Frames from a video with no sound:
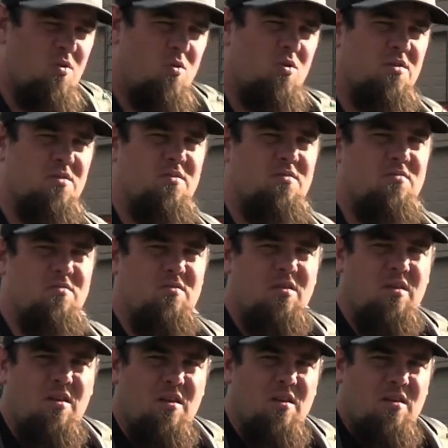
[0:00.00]
course
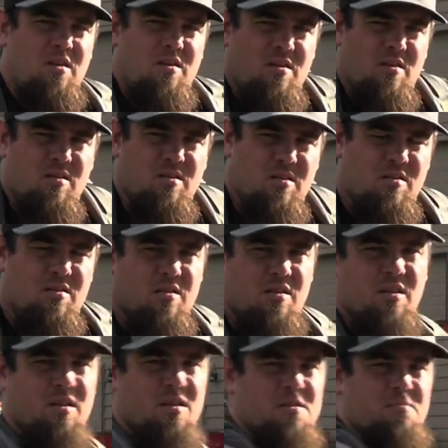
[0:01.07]

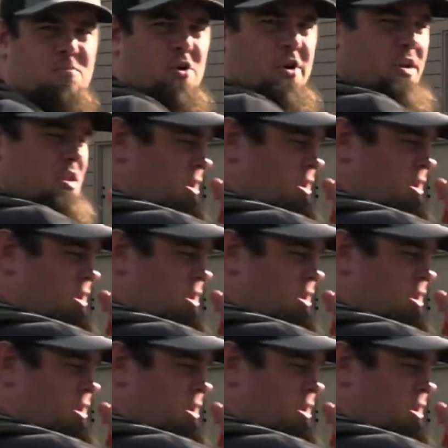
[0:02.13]
it's pretty